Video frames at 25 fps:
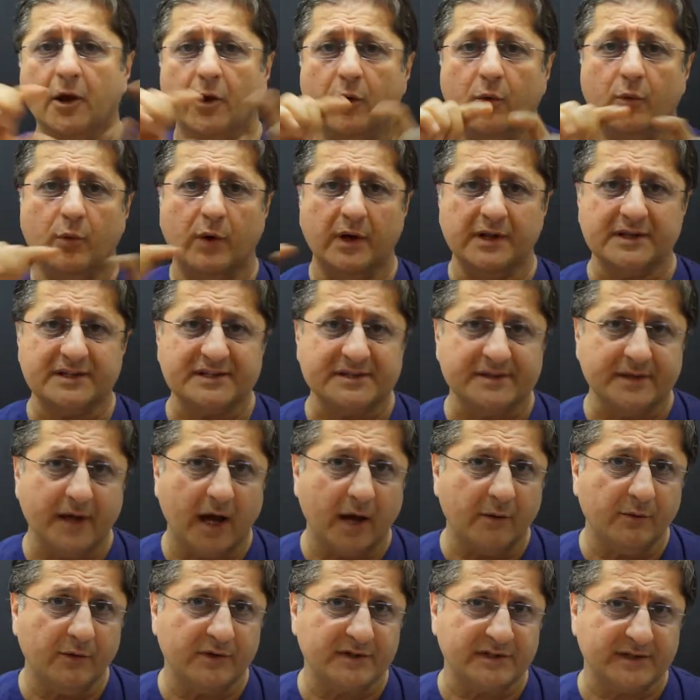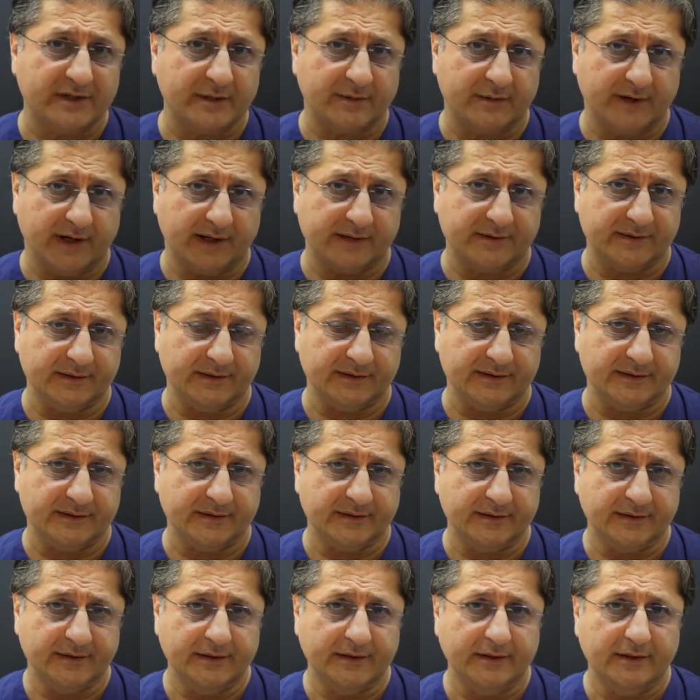Once that was corrected
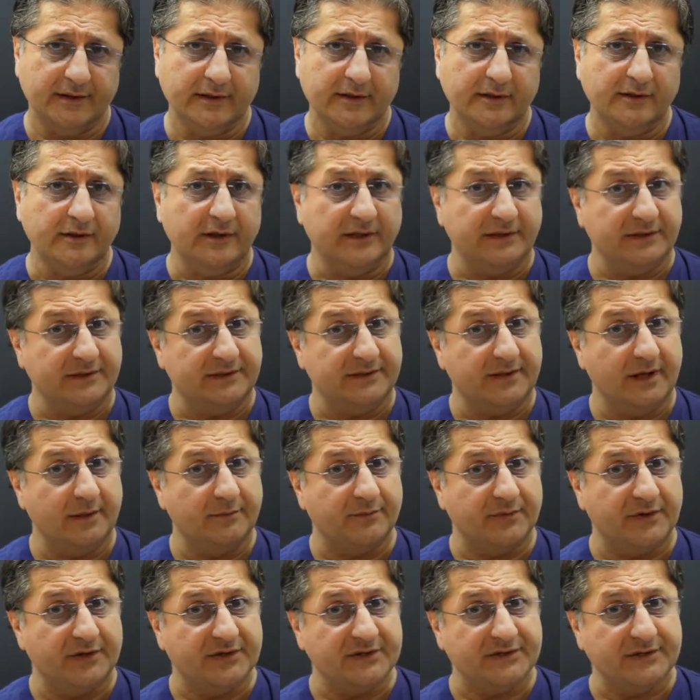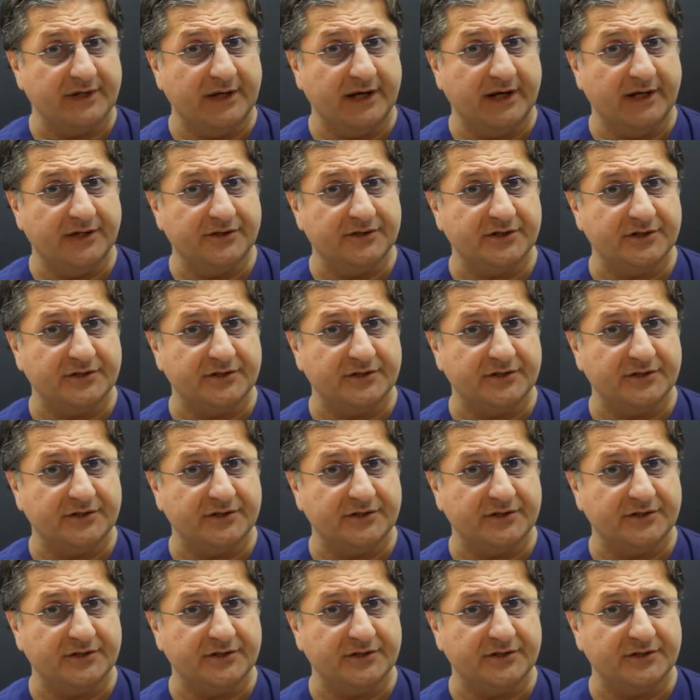in a temporary stage,